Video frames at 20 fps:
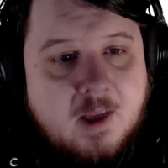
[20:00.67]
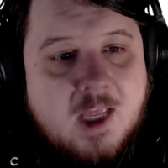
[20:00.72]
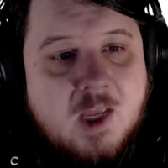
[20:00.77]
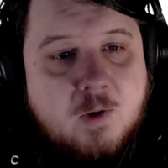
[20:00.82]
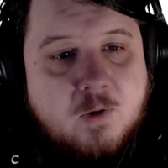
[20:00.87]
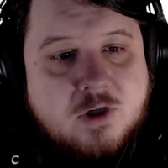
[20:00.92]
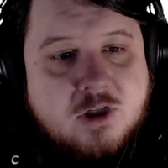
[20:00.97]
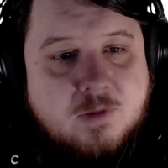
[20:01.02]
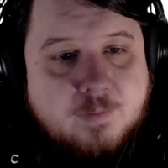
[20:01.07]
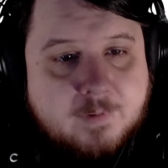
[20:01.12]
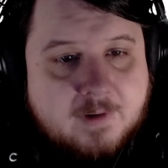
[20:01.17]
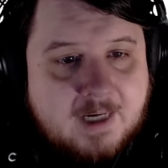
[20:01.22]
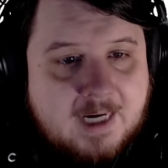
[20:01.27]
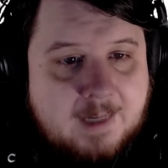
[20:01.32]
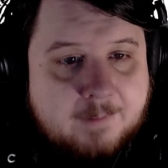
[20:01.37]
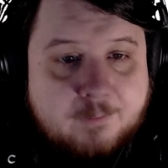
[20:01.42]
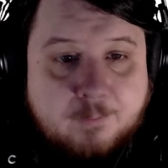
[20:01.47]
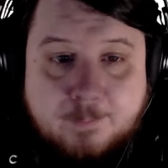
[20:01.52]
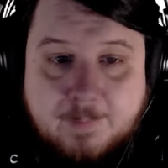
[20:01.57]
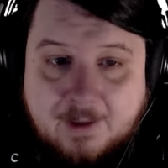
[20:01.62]
which is
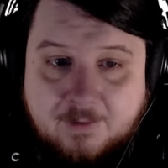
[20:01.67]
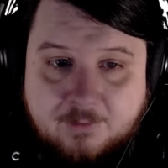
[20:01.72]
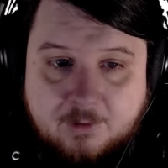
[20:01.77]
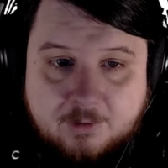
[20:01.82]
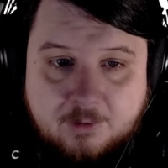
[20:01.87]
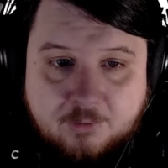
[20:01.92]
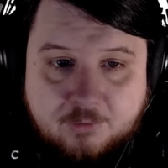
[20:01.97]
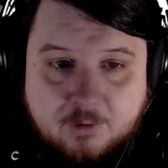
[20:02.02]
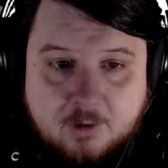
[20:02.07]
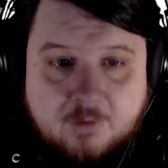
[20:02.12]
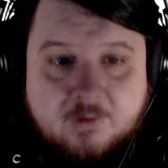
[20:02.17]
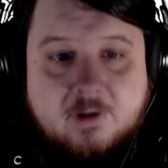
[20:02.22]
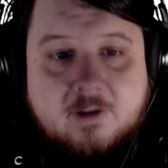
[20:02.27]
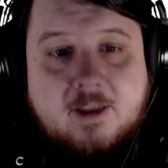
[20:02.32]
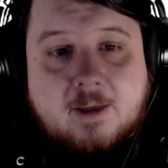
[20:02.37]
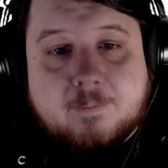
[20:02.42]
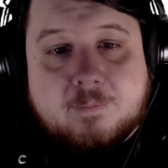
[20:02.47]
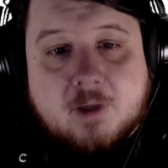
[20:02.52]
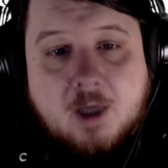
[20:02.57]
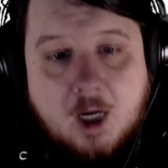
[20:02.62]
perhaps best understood as a
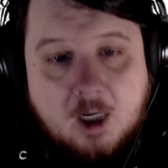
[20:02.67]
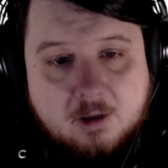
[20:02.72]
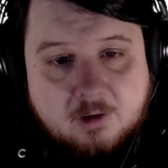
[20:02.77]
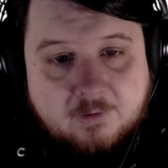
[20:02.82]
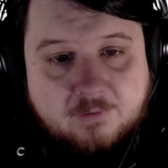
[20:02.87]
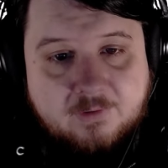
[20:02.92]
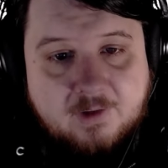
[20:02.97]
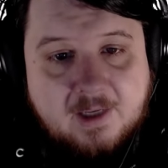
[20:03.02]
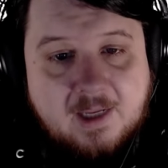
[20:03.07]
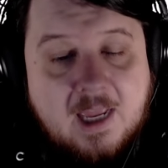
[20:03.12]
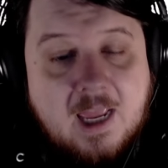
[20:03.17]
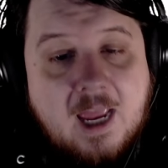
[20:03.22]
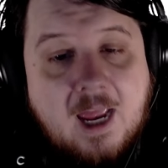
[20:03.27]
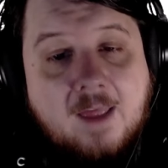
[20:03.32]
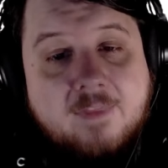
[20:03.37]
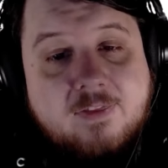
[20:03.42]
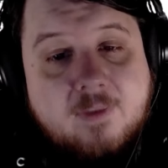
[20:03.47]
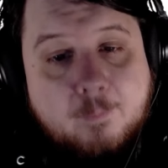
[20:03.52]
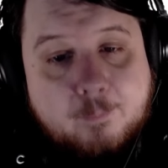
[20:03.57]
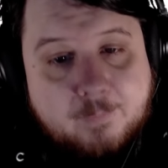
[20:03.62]
kleptocracy
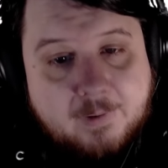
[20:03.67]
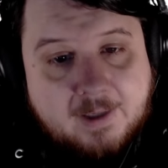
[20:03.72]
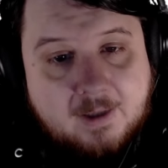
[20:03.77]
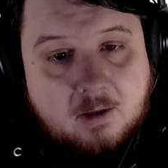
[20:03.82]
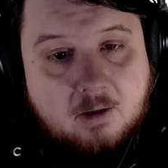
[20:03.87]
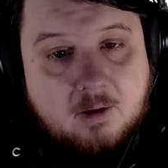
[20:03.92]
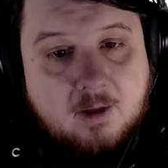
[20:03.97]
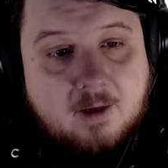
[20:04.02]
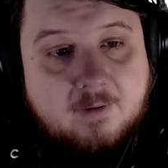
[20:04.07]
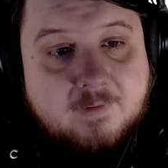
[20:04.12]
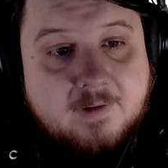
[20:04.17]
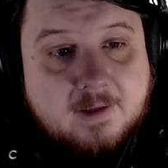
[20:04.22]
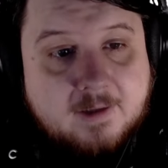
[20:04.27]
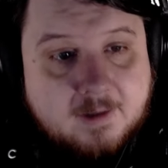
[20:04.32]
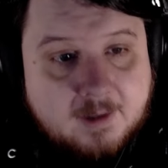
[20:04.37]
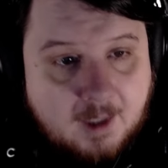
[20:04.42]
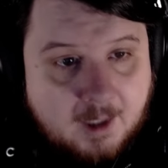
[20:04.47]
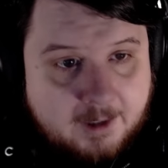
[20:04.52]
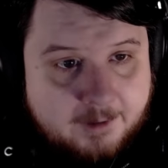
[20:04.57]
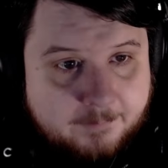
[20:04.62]
at the barrel of a
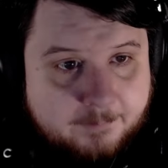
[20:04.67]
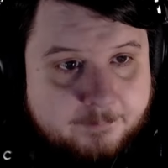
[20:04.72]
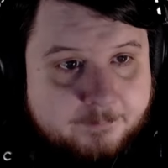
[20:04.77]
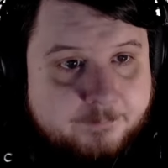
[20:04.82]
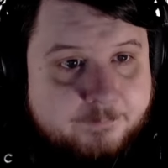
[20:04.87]
gun.